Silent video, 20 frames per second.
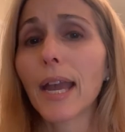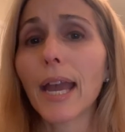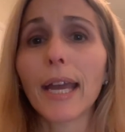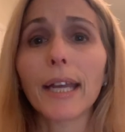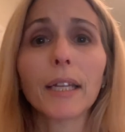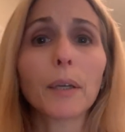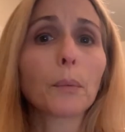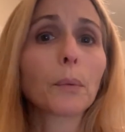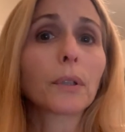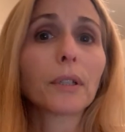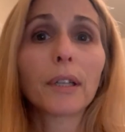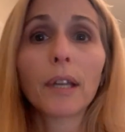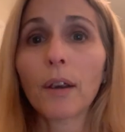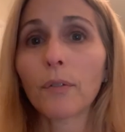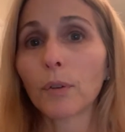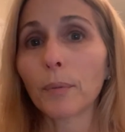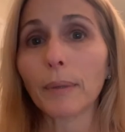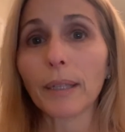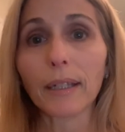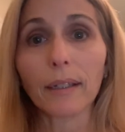And it will
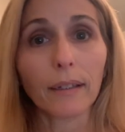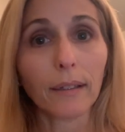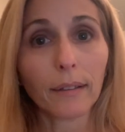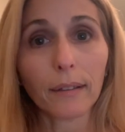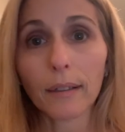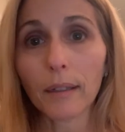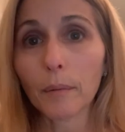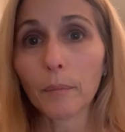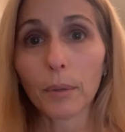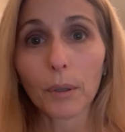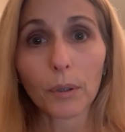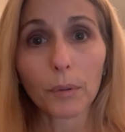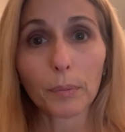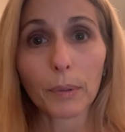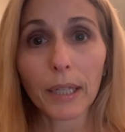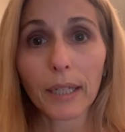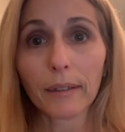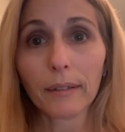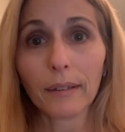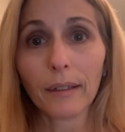never be easy in both
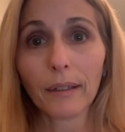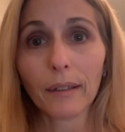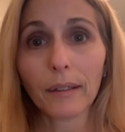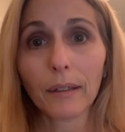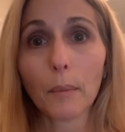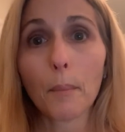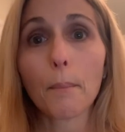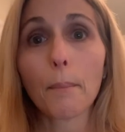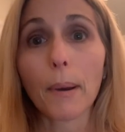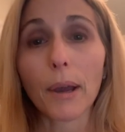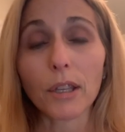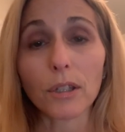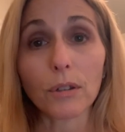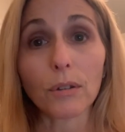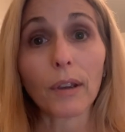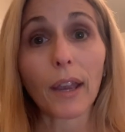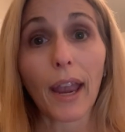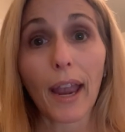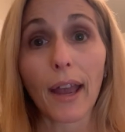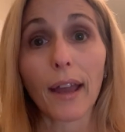places, but you
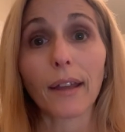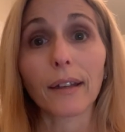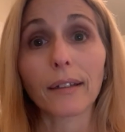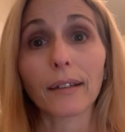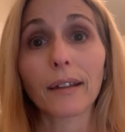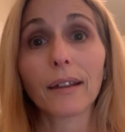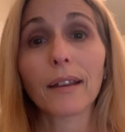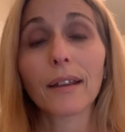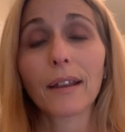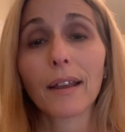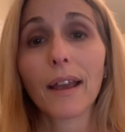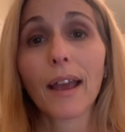can